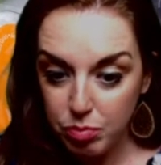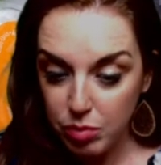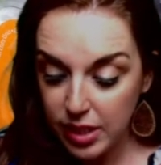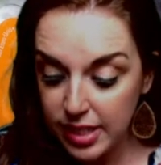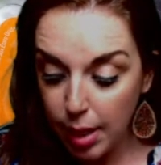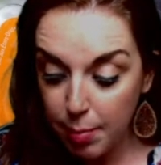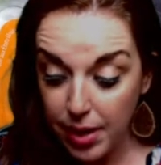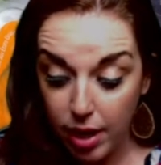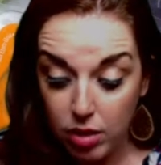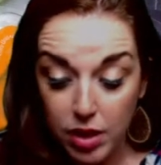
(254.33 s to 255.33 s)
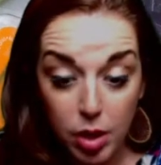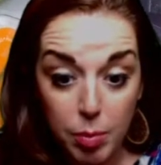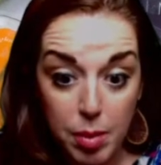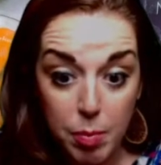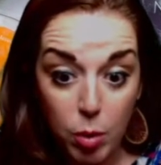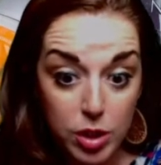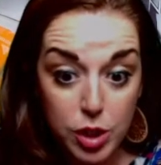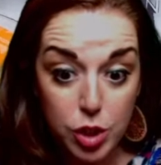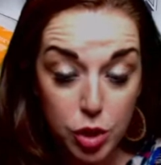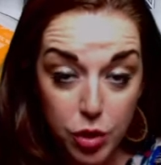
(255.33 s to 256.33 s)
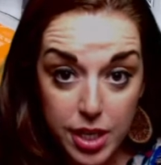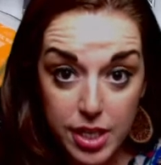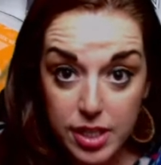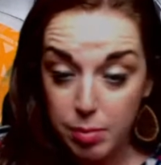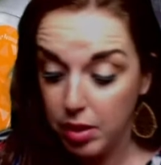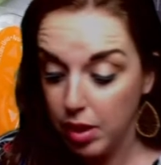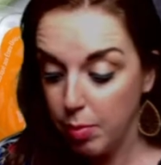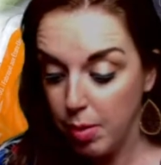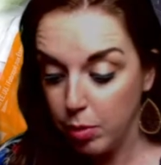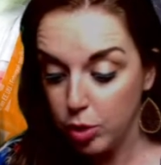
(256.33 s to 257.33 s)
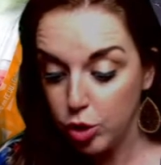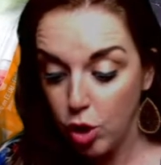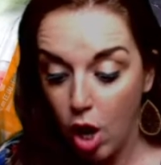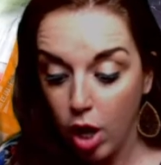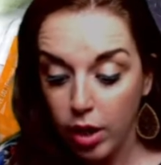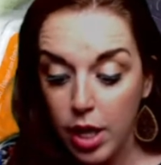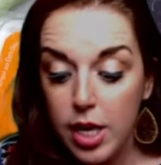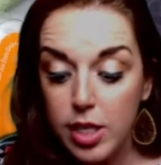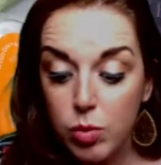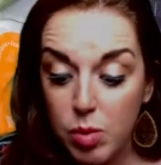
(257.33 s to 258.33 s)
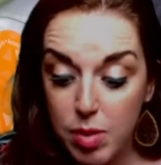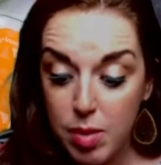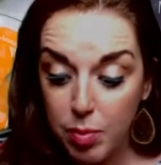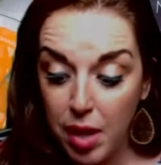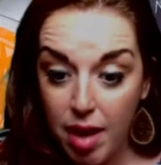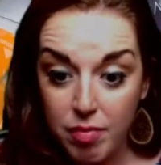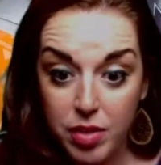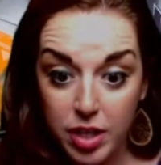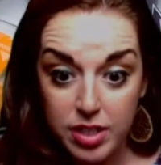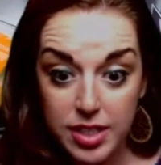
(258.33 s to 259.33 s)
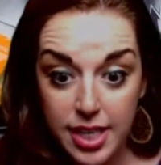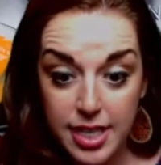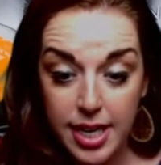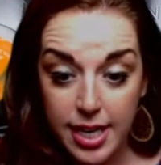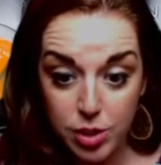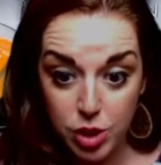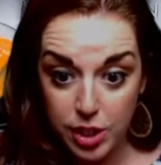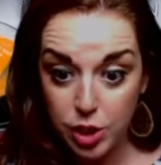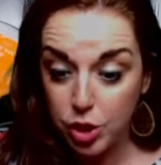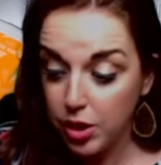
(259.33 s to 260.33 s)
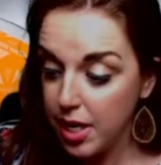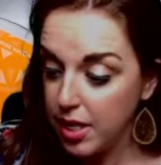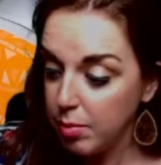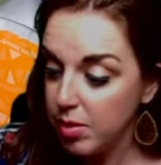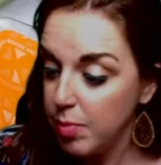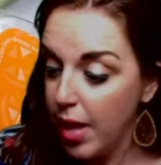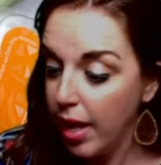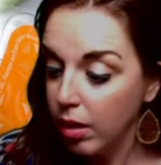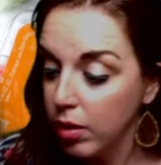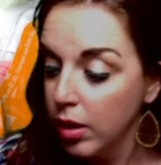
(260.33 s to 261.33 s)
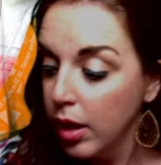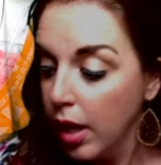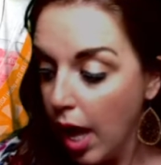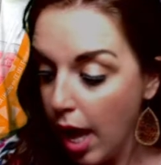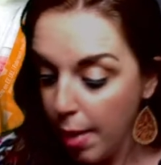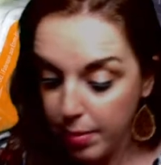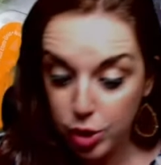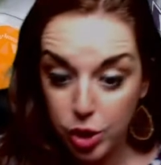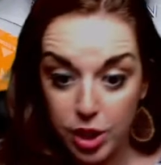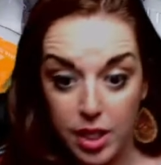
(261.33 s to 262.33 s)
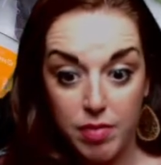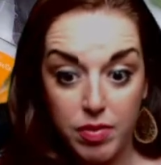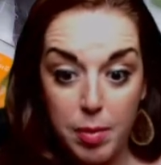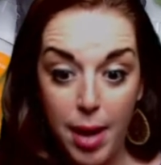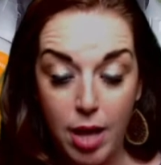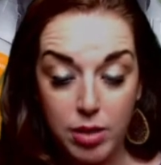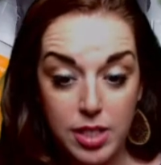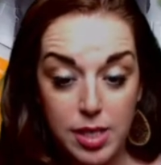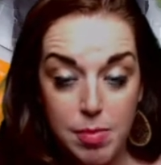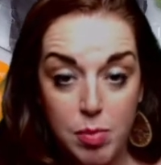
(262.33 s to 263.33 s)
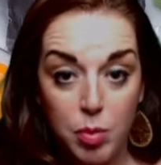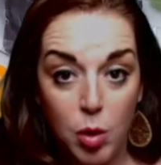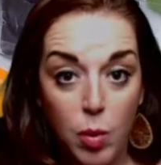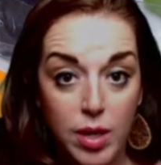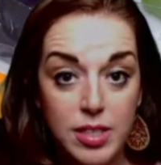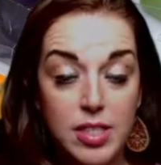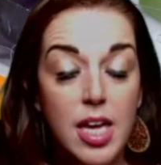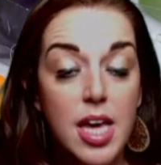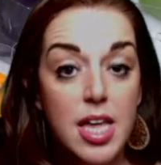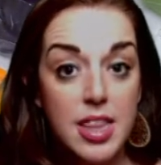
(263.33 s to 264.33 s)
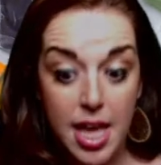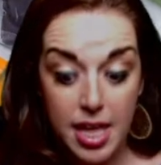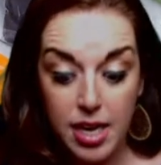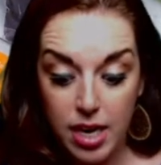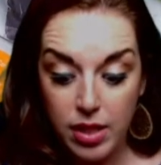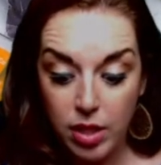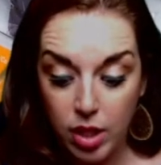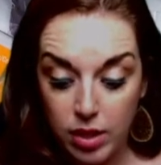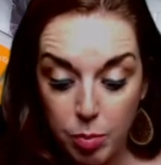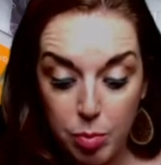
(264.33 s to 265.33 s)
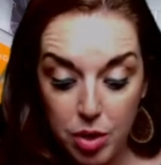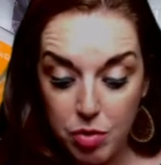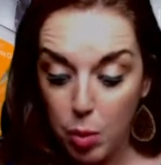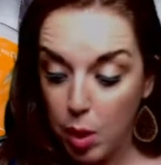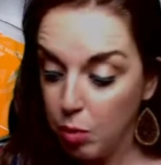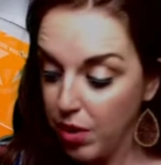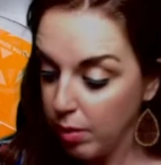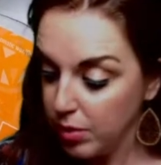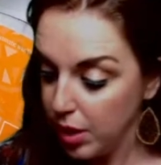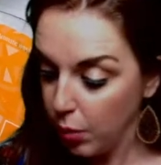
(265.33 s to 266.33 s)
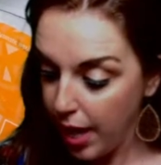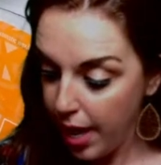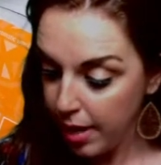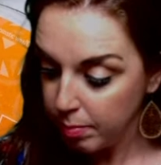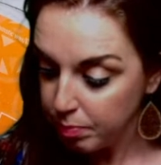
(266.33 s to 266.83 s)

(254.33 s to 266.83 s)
some that are a little bit more discreet, some a little bit more strong. So when people have their 10 testers that you're letting them smell, because you're going to give them out to 10 people at once, then they're pretty well rounded, okay?